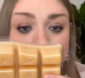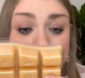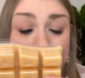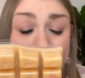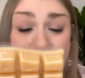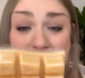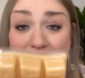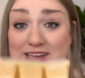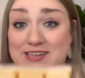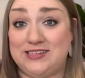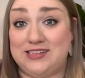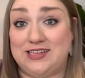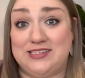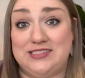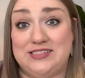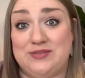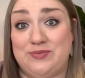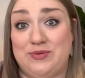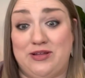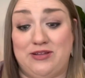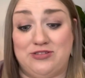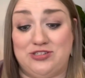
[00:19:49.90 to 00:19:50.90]
and it does
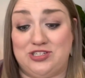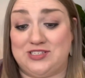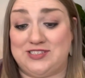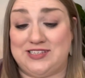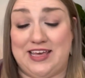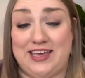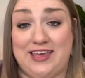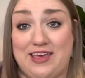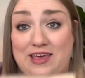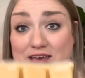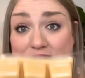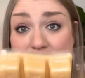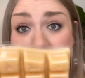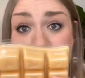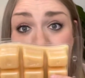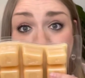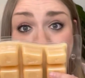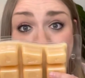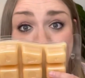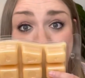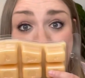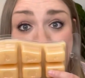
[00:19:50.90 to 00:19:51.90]
smell just like
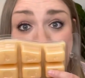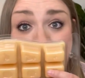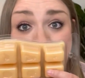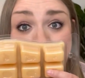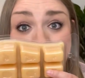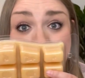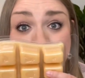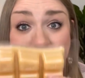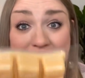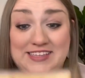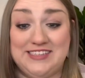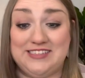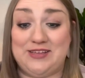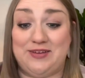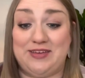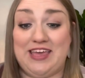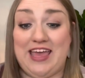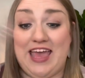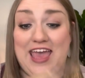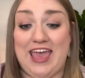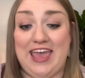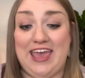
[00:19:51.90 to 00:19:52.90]
eggnog to me. So
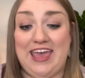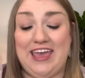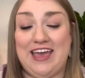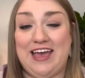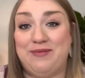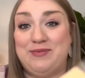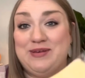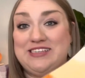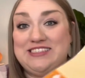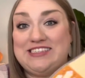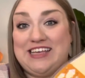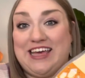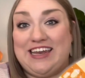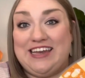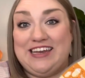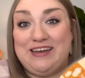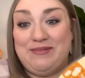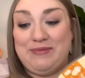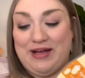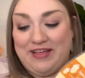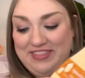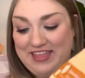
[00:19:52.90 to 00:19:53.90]
yay, I'm excited
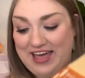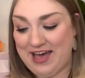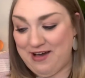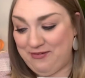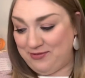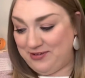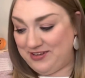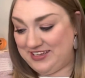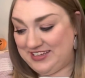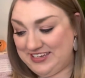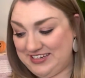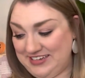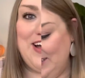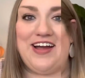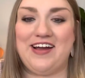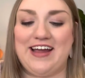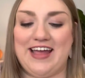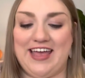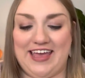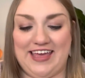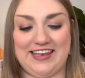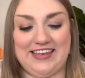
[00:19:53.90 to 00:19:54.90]
about that one. All
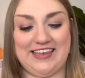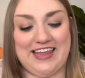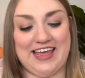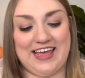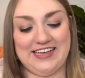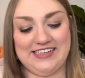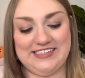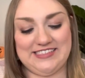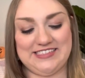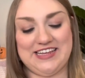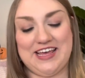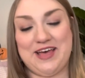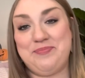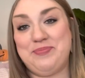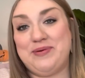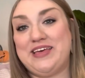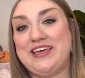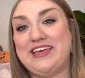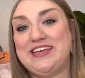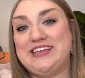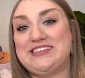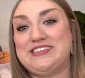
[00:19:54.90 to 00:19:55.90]
right, next up
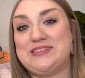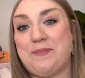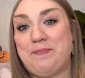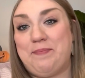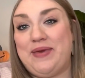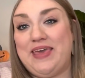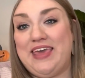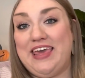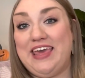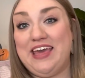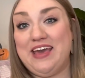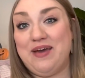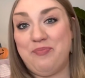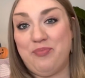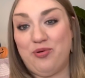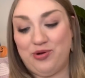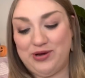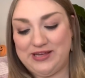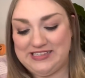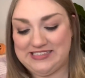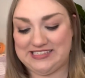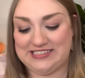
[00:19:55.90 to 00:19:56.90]
is pink
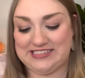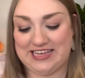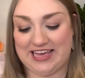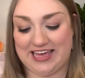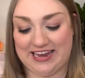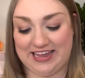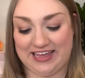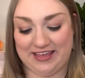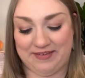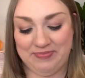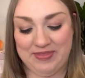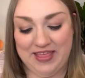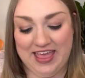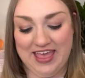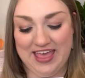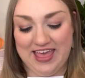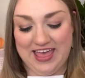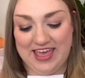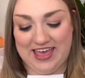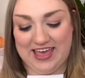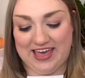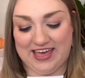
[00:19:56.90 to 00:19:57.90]
poinsettia.
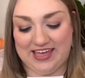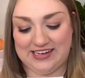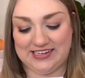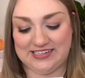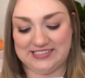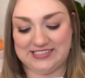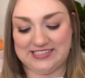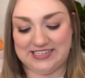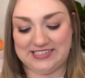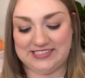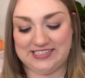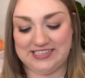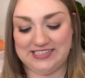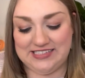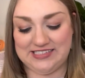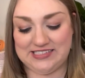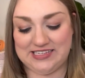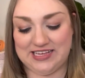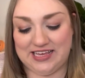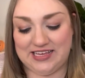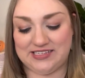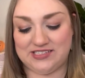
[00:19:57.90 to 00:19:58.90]
And Scentsy
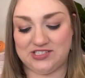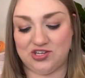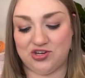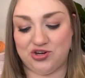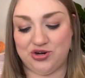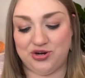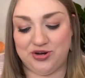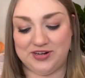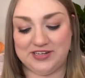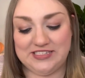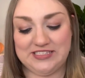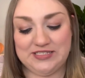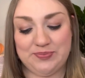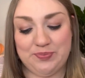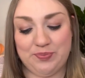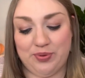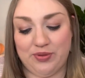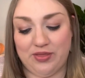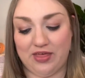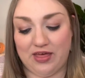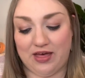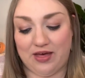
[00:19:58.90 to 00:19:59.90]
says, crisp
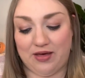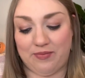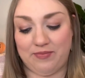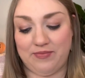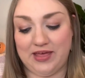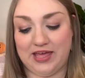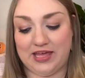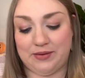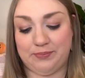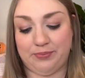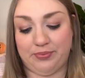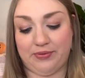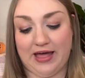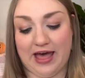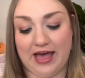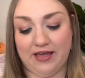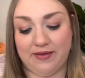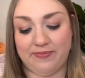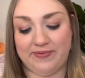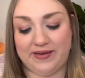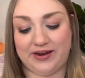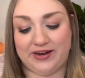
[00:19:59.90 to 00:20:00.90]
plum and
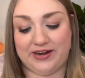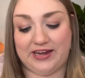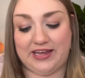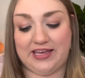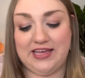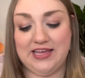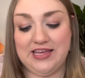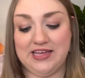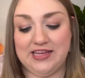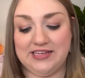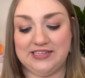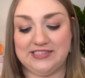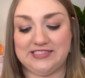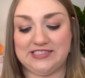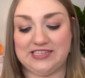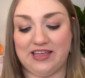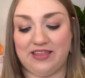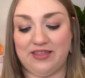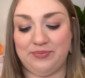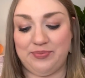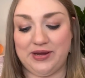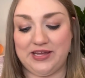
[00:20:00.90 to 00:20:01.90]
blackberry
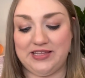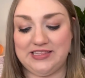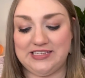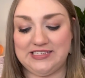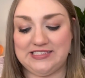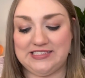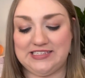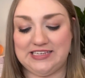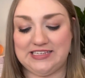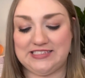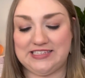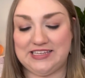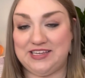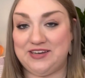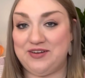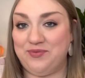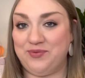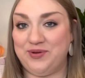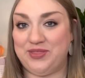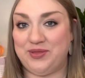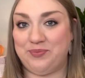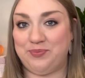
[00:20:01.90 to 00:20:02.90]
celebrate the season
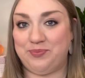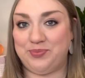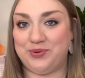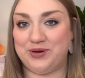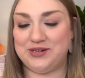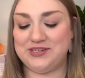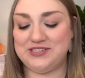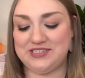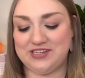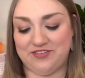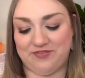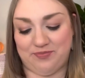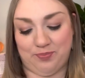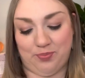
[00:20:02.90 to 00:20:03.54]
with a burst of